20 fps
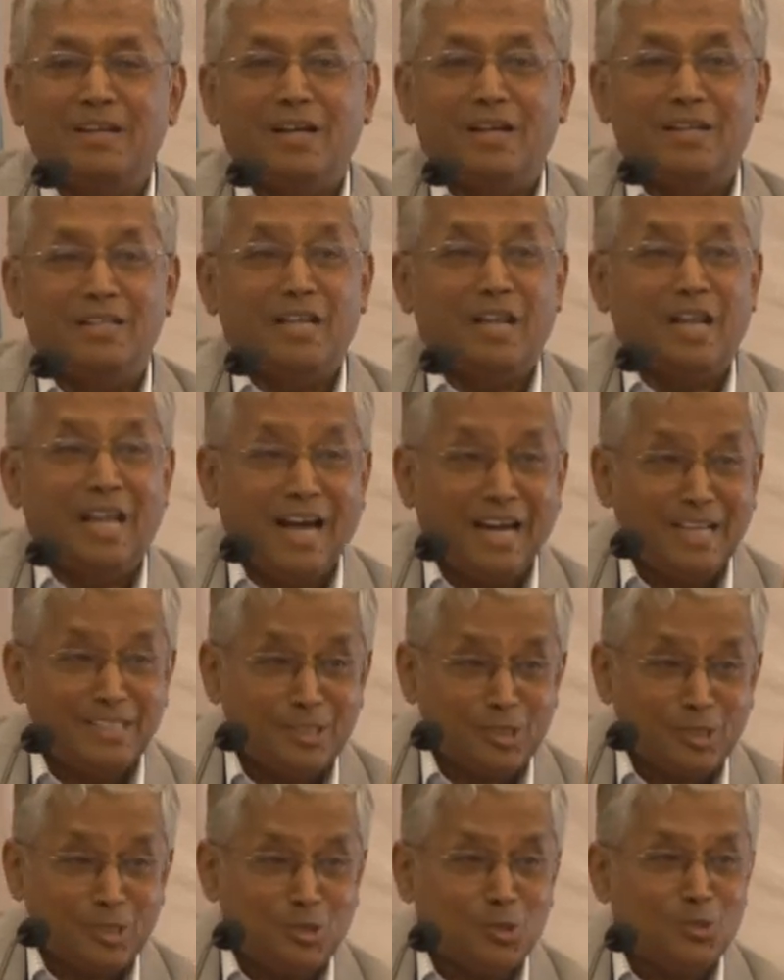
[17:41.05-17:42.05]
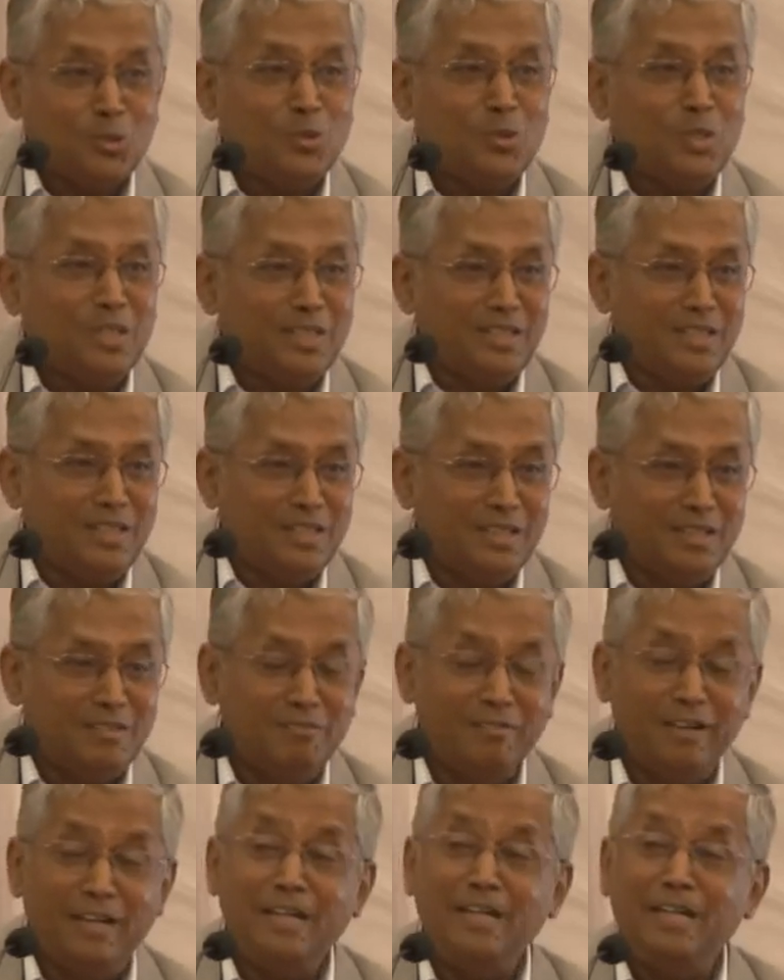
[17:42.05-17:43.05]
And the last student
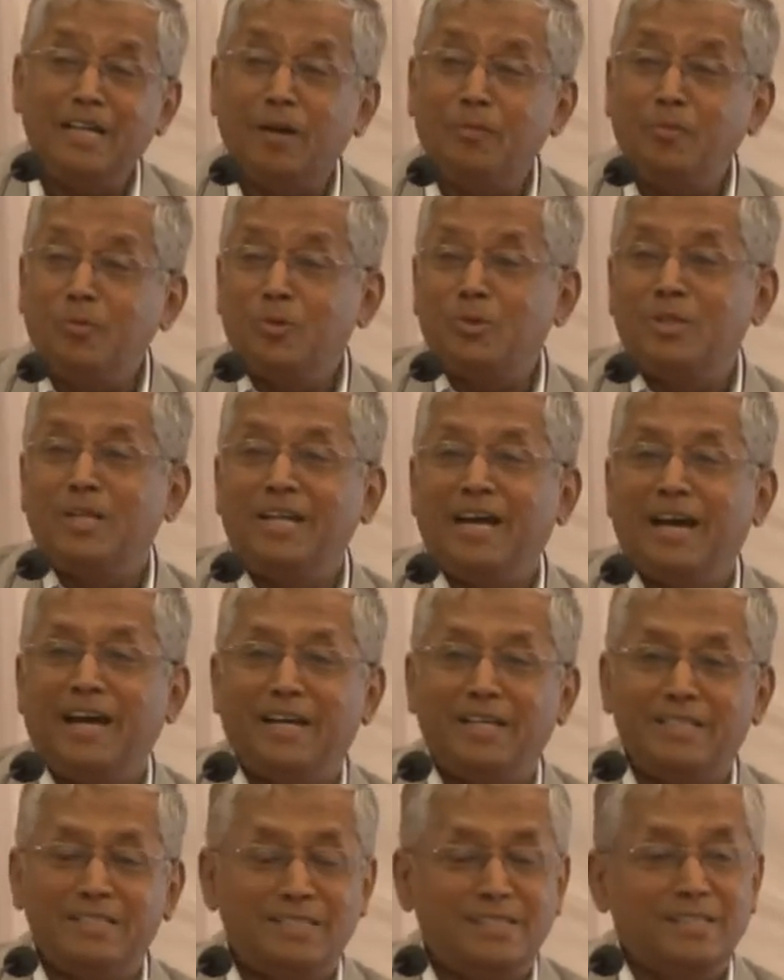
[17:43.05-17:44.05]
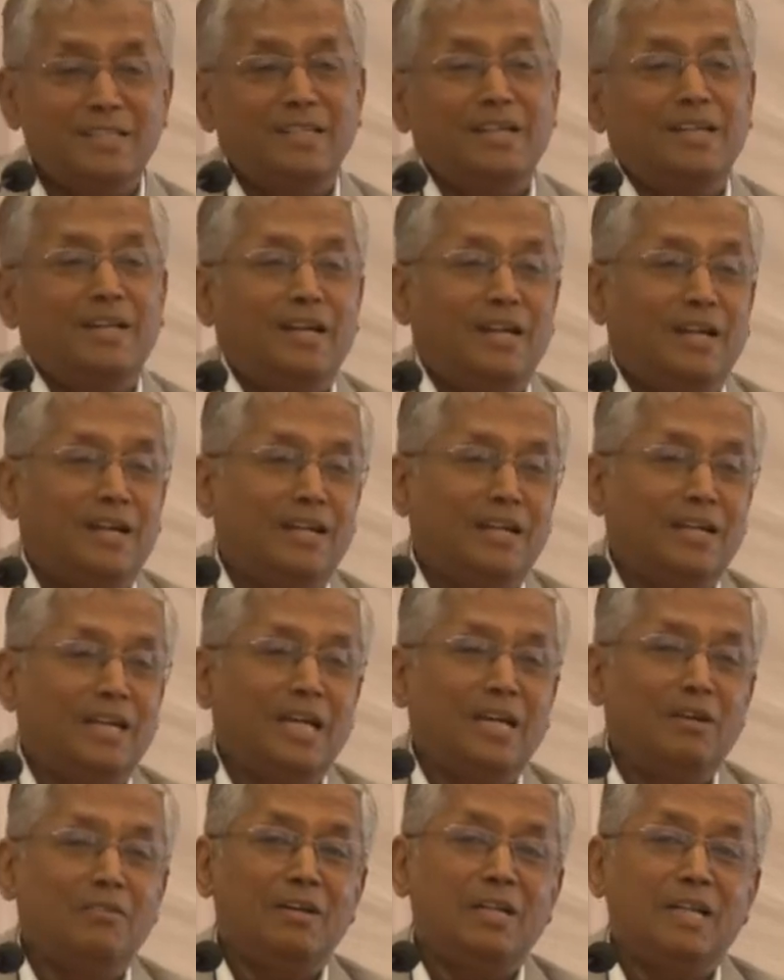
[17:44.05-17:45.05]
went up to the dais and
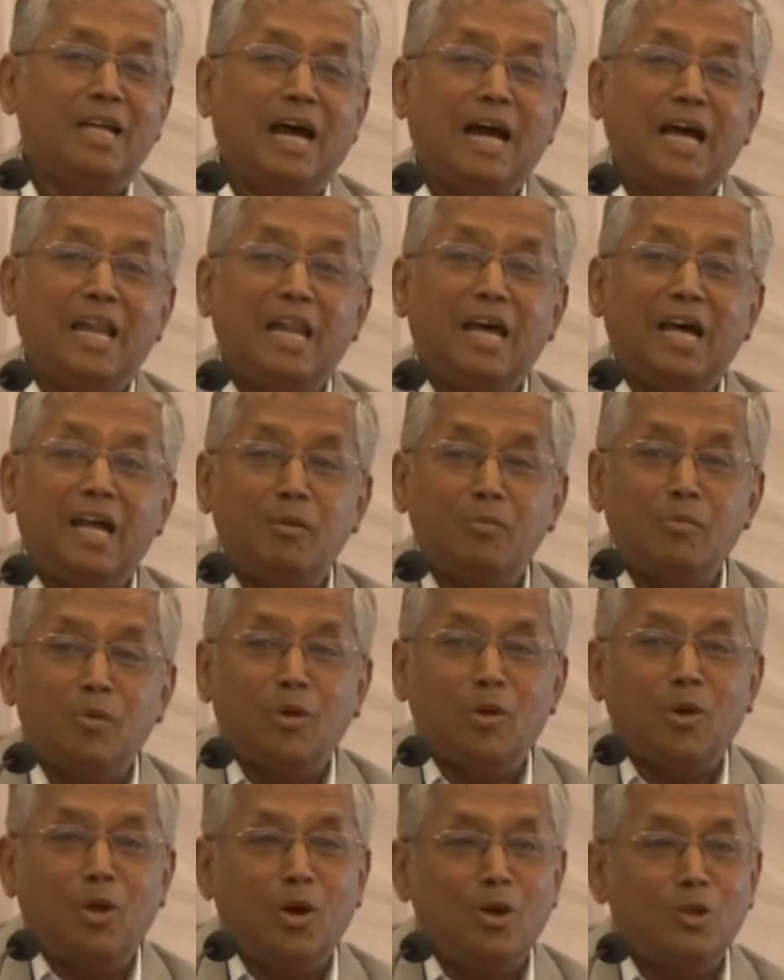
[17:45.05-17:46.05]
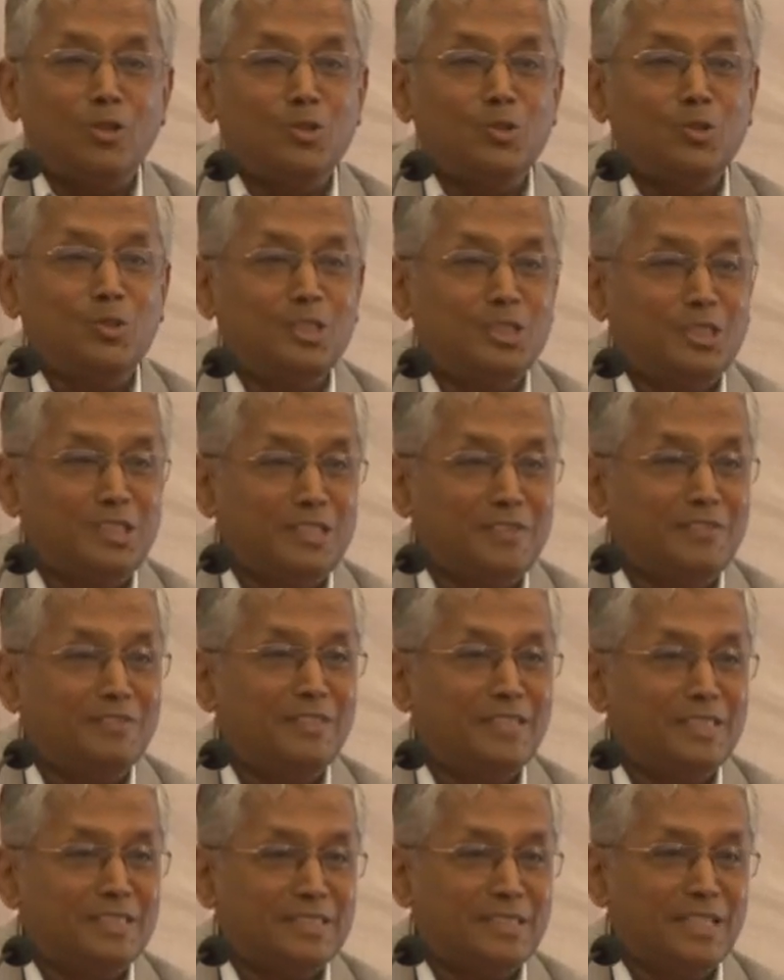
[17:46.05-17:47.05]
gave an alarm clock to the chief
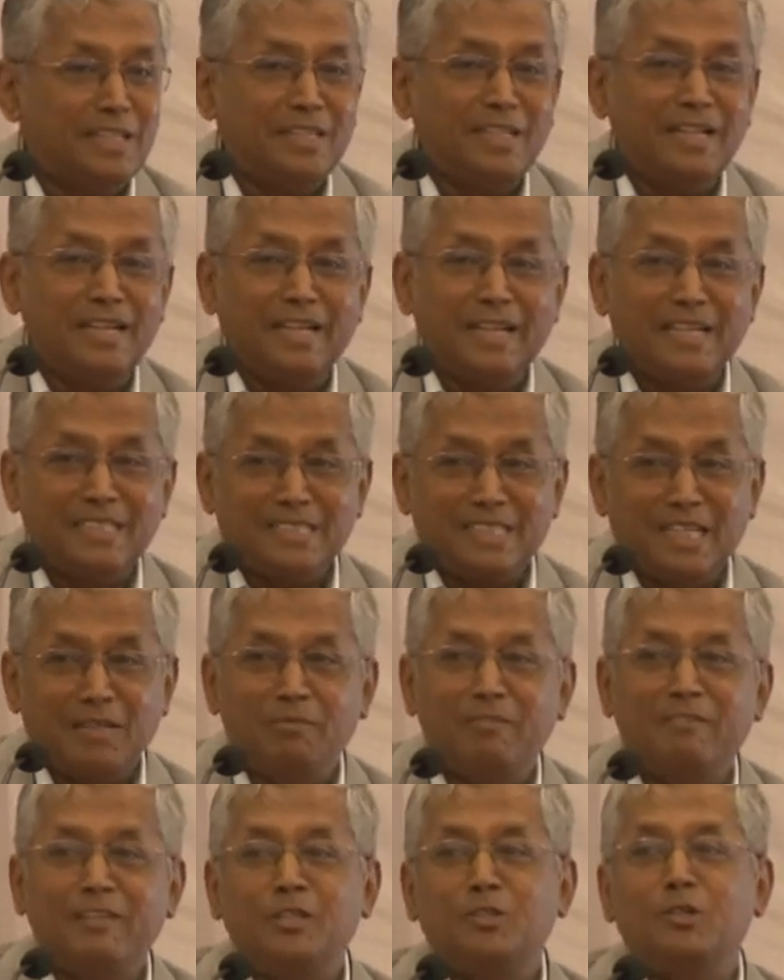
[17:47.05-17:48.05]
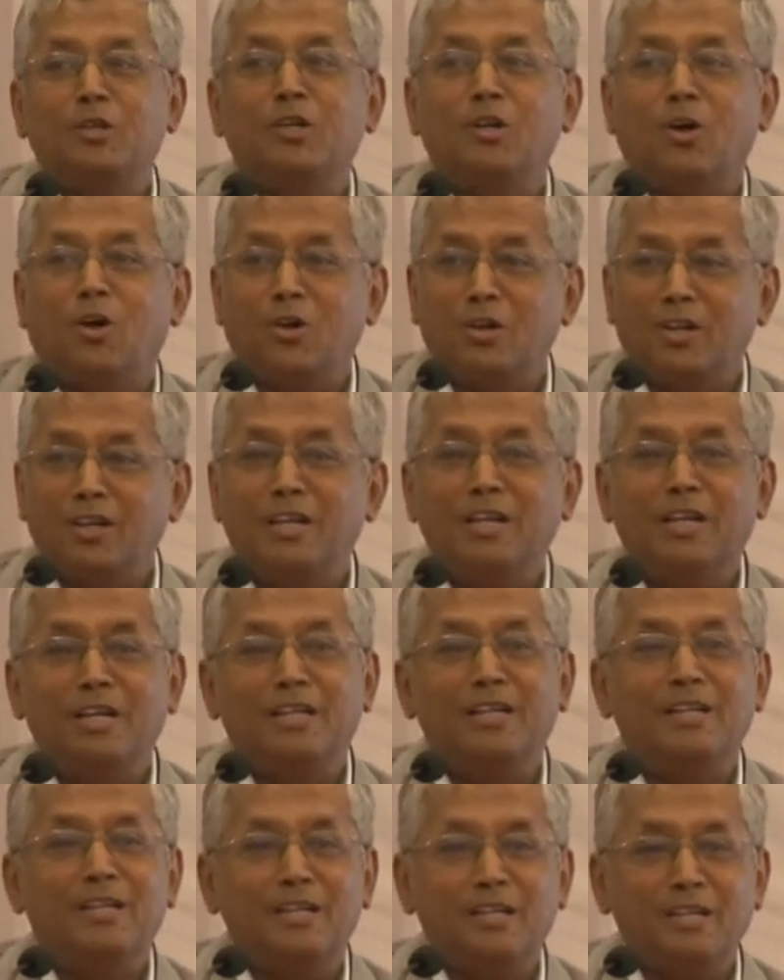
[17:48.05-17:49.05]
guest saying that next time when your orderly
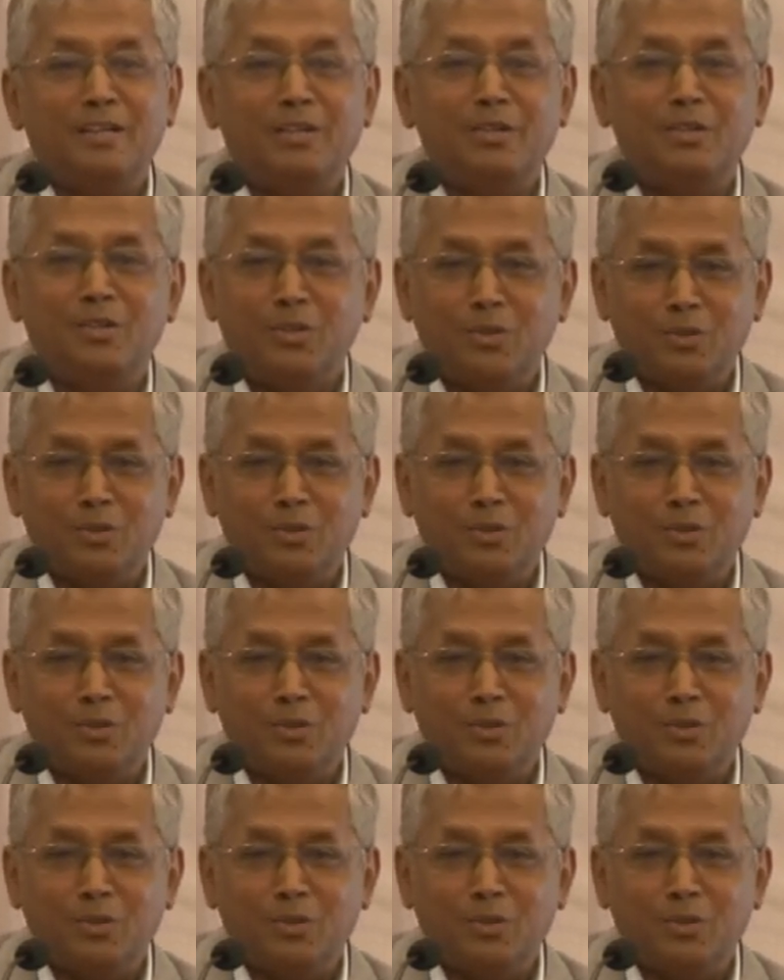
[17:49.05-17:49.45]
didn't,